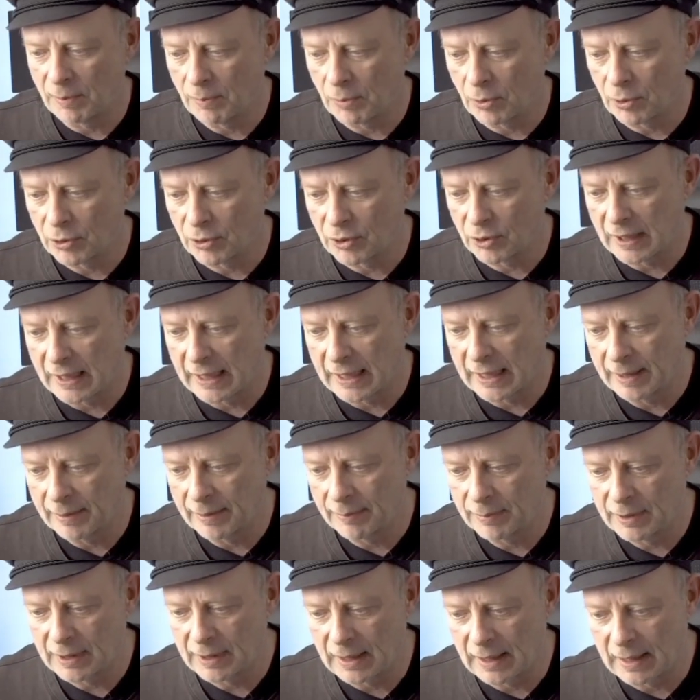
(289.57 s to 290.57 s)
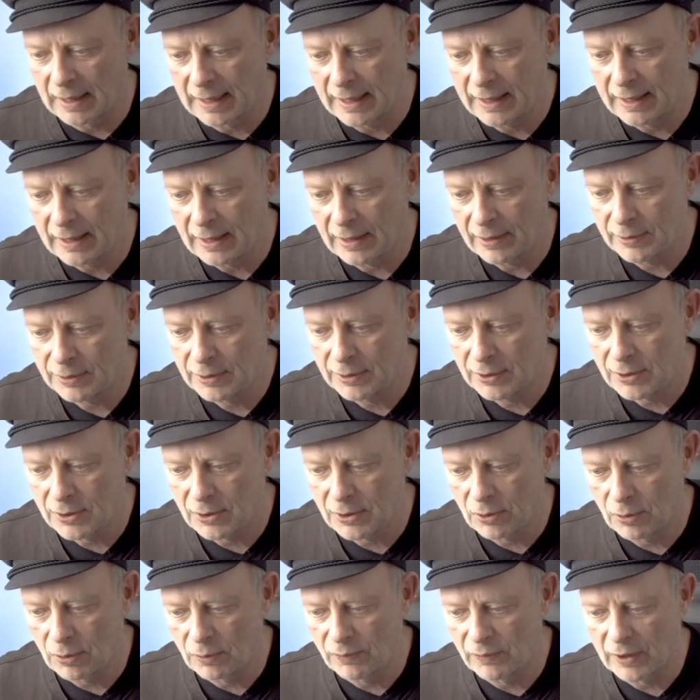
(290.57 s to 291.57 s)
more time the layout.
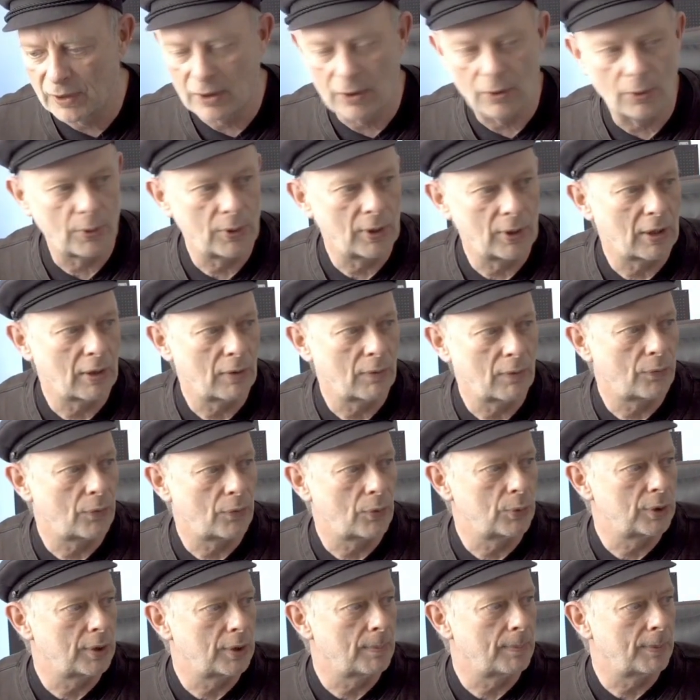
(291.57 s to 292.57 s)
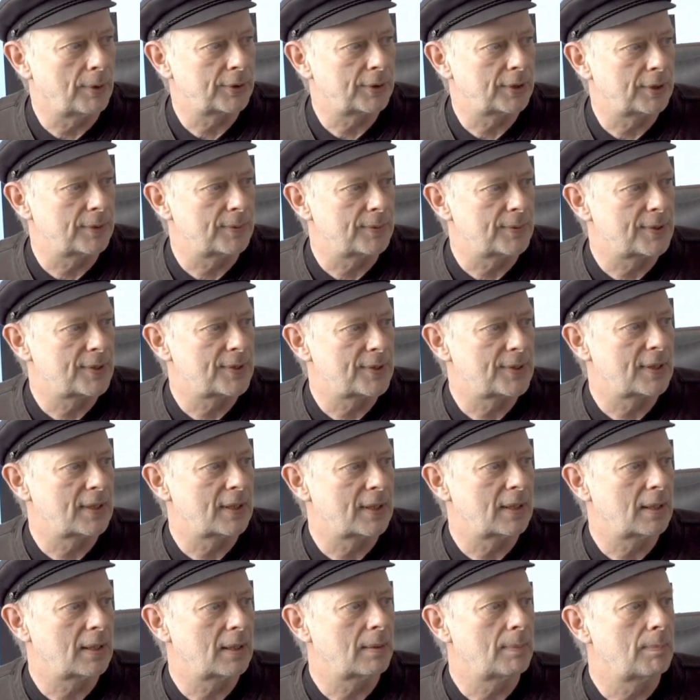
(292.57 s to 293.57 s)
So we go now through the buttons
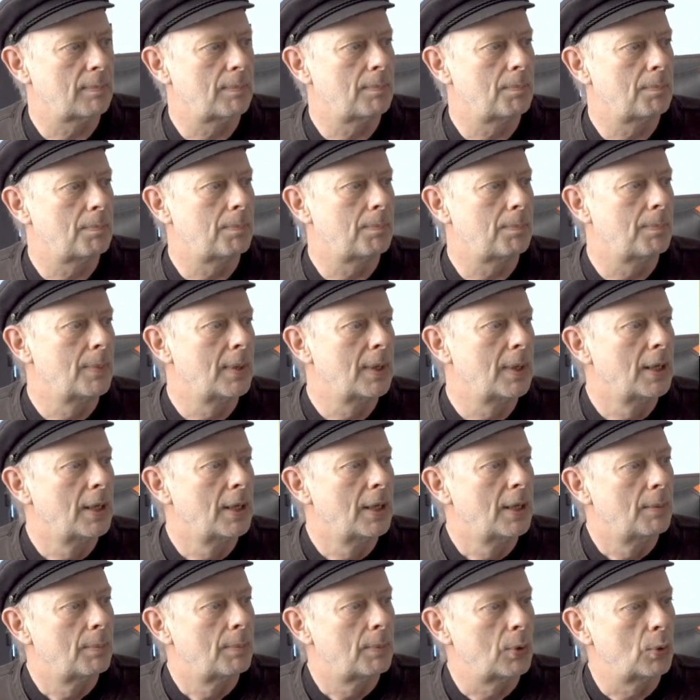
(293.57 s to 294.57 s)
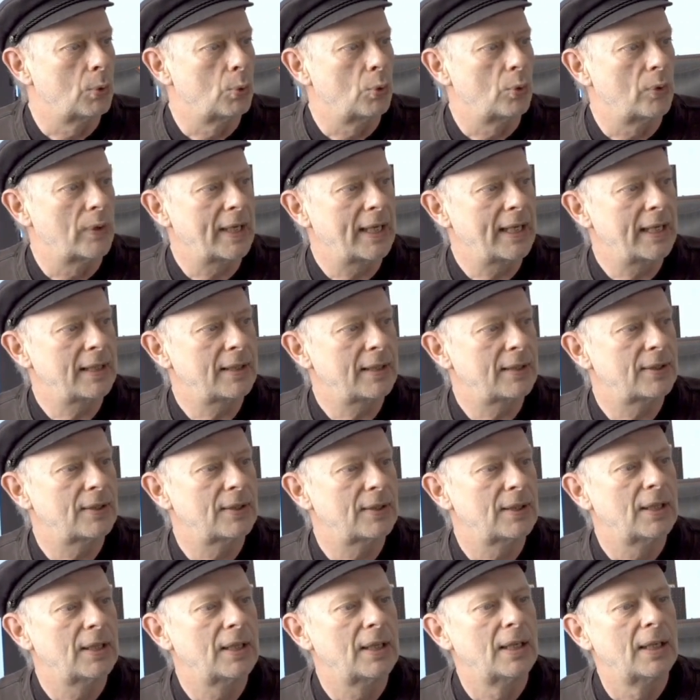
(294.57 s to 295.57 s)
blue, red
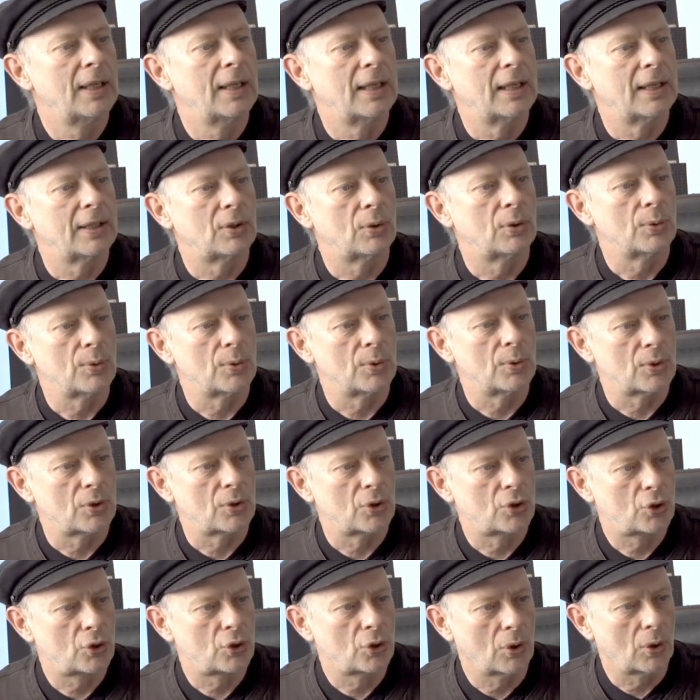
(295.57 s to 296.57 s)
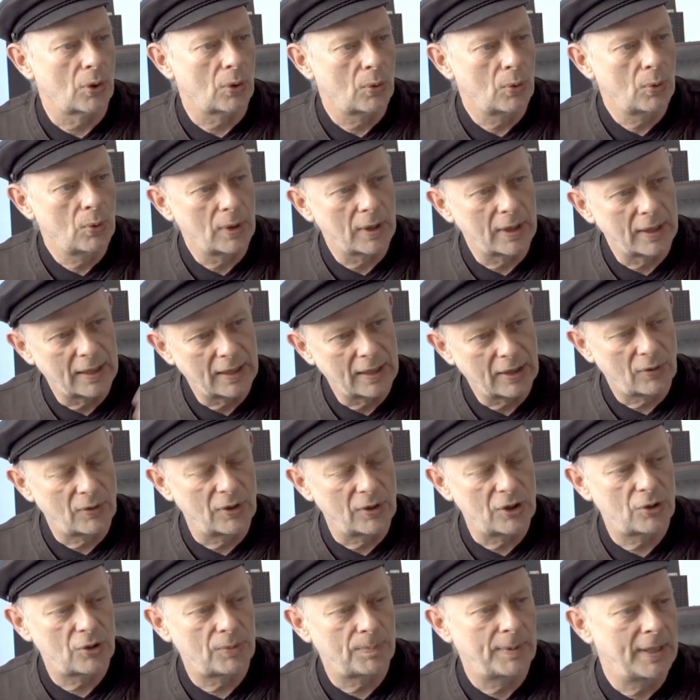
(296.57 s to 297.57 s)
to show
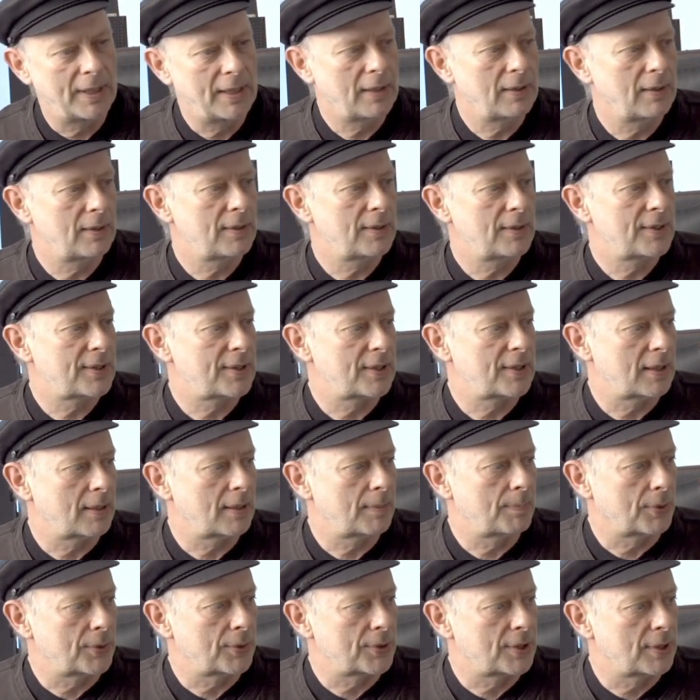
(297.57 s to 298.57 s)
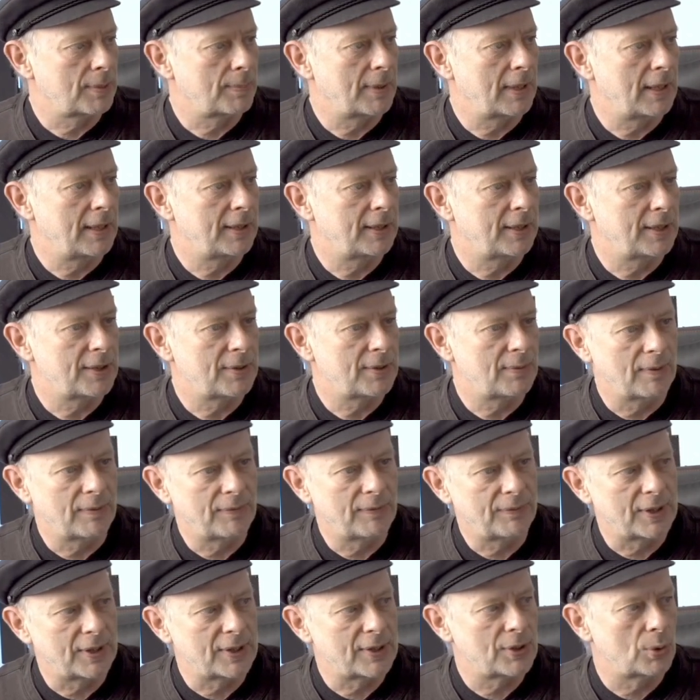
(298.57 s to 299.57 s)
Chris Spiegel's possibilities
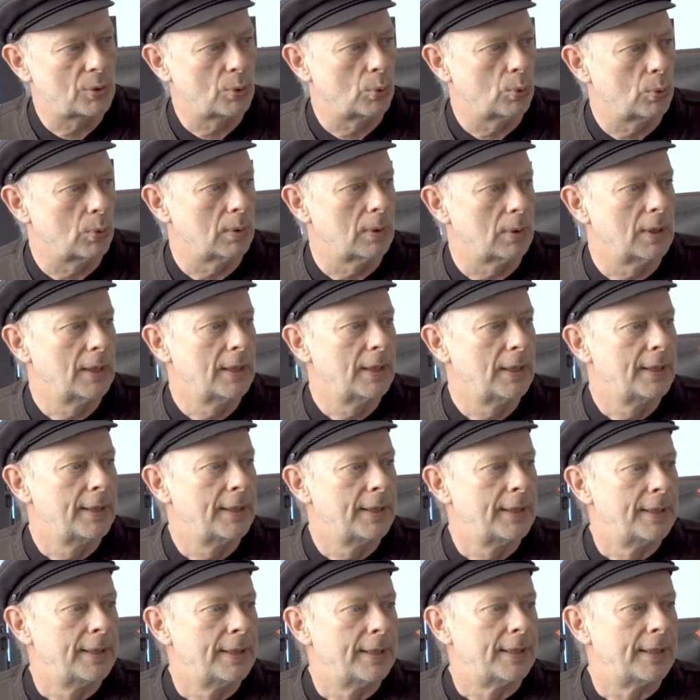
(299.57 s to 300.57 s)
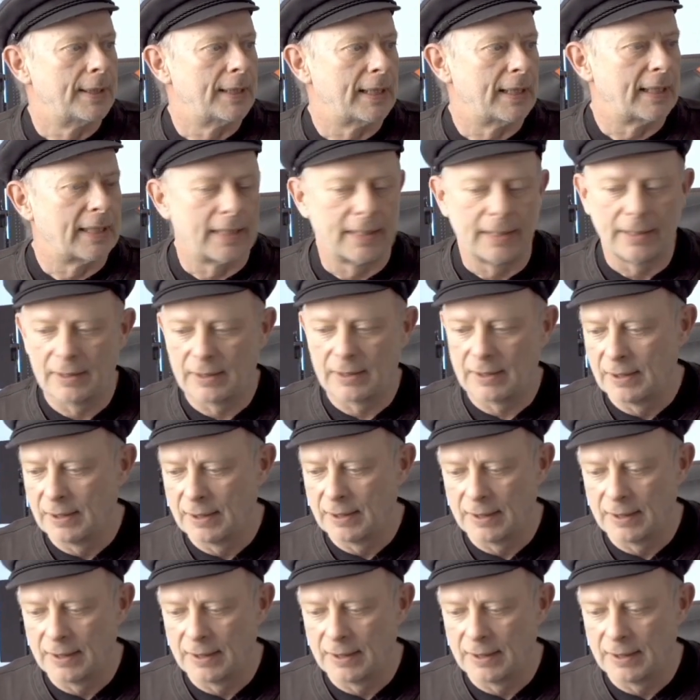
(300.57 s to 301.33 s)
with this tool. And